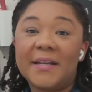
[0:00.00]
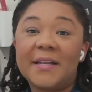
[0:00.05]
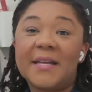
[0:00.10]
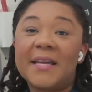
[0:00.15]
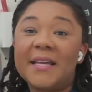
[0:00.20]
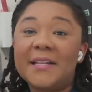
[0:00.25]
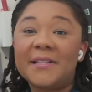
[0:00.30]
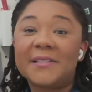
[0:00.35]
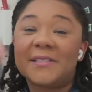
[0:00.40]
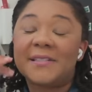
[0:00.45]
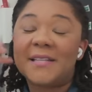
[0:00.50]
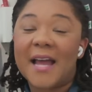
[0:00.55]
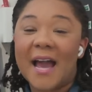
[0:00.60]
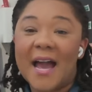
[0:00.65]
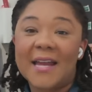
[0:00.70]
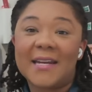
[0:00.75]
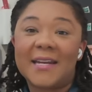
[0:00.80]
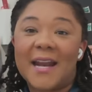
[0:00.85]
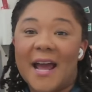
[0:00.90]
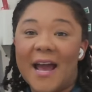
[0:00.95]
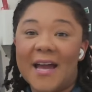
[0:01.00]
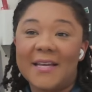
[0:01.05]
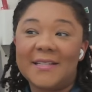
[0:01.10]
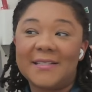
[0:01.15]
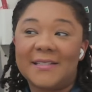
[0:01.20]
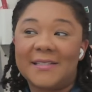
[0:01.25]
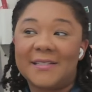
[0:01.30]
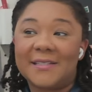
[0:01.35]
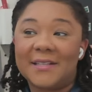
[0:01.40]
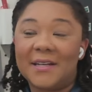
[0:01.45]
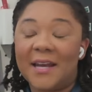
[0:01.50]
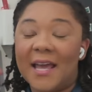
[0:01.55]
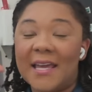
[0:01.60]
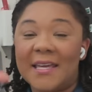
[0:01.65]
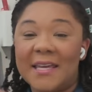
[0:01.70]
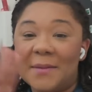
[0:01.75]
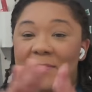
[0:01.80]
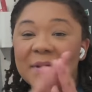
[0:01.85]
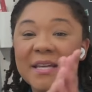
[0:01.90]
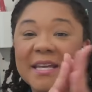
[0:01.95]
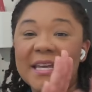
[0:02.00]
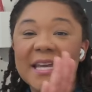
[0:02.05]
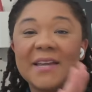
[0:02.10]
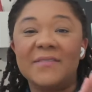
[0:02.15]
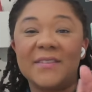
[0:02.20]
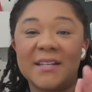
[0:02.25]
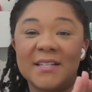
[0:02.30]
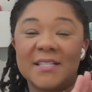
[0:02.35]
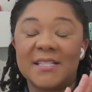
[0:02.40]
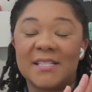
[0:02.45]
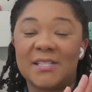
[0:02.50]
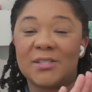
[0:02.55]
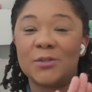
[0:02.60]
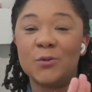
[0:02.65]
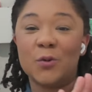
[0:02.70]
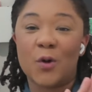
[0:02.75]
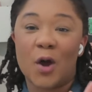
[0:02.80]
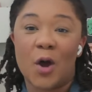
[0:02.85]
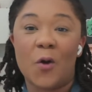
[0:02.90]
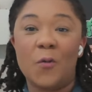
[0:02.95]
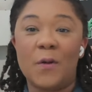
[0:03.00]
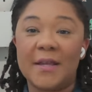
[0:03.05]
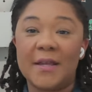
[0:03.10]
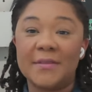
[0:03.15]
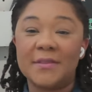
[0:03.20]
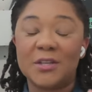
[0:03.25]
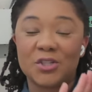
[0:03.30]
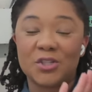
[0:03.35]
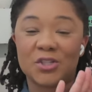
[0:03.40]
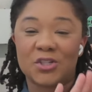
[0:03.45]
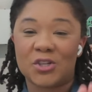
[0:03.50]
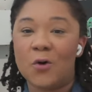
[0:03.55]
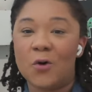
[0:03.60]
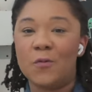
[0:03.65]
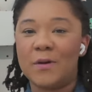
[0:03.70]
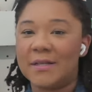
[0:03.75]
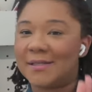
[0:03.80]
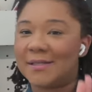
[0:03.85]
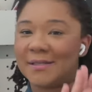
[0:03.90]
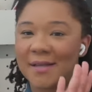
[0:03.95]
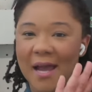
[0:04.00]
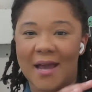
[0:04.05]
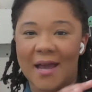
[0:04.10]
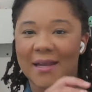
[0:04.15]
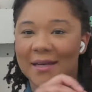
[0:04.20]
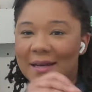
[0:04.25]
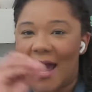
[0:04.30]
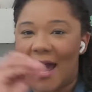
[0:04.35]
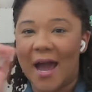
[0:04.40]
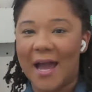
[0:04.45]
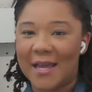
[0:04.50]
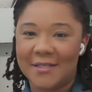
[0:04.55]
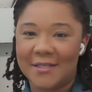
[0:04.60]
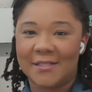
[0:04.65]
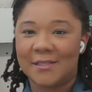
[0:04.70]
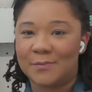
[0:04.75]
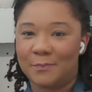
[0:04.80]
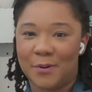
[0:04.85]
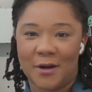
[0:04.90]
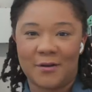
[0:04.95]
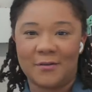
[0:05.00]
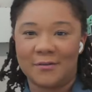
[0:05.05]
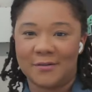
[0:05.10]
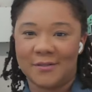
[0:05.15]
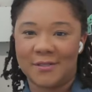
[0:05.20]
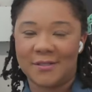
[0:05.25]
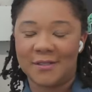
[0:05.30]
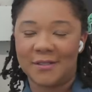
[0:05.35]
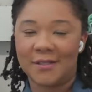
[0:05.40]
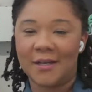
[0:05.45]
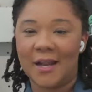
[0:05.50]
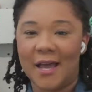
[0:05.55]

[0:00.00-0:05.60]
he's not an ice like but even Suho in the show is not an ice person.